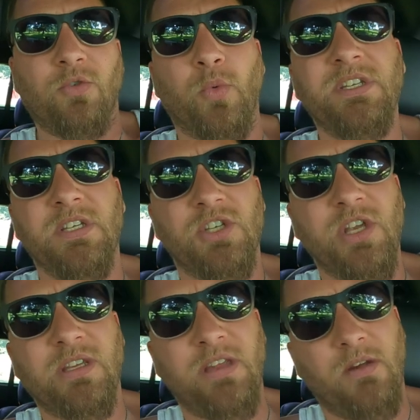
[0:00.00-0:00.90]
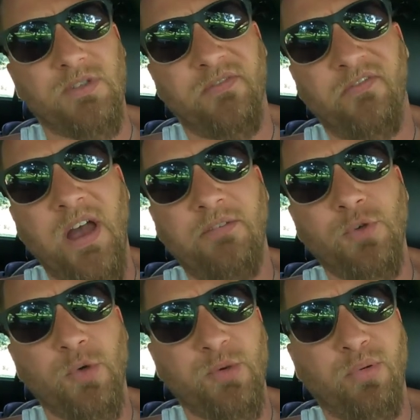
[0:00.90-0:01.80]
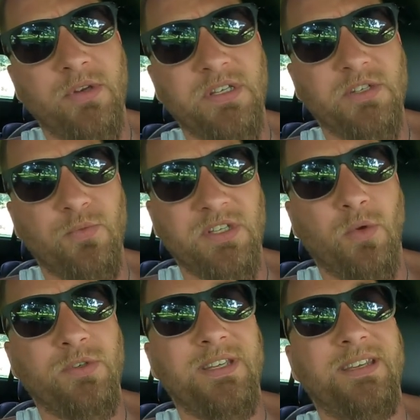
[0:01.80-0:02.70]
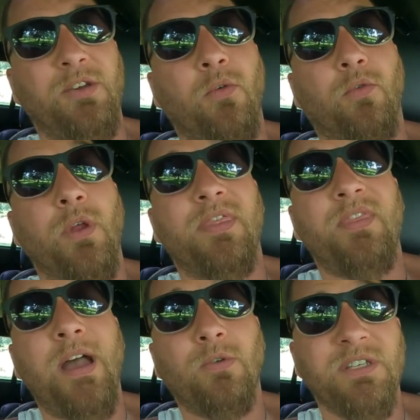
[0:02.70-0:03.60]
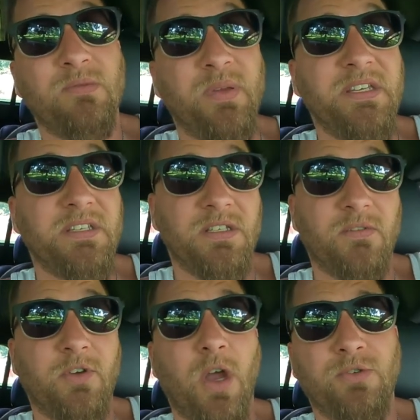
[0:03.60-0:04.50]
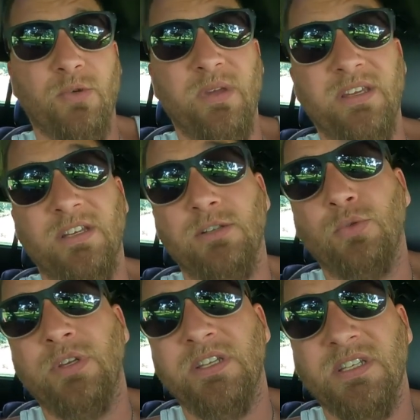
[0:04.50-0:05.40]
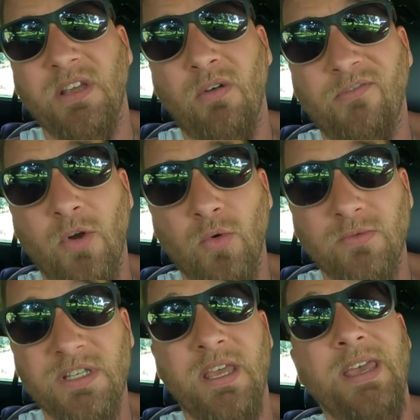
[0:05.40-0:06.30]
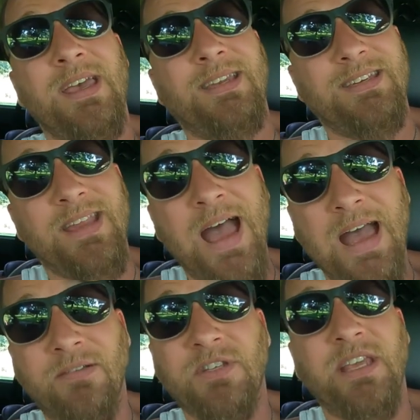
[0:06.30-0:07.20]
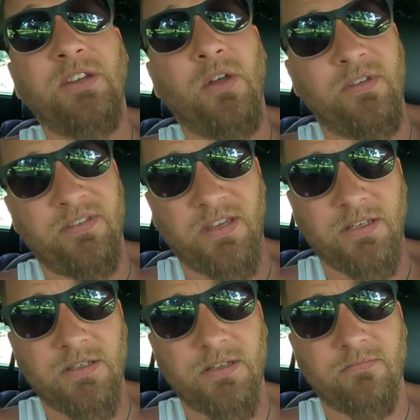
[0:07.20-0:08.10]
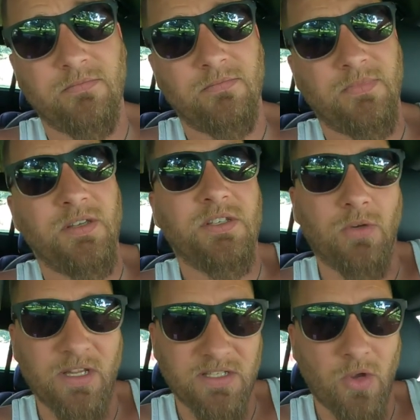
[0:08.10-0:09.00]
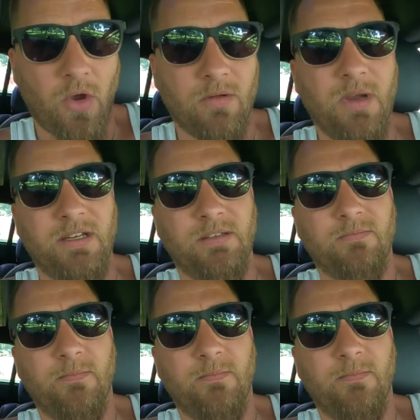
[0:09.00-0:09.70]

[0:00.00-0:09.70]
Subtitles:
The recent shakedowns of 5 Georgia prisons resulted in over 1,000 pieces of contraband, including cell phones, knives, and other things. So let's talk about it.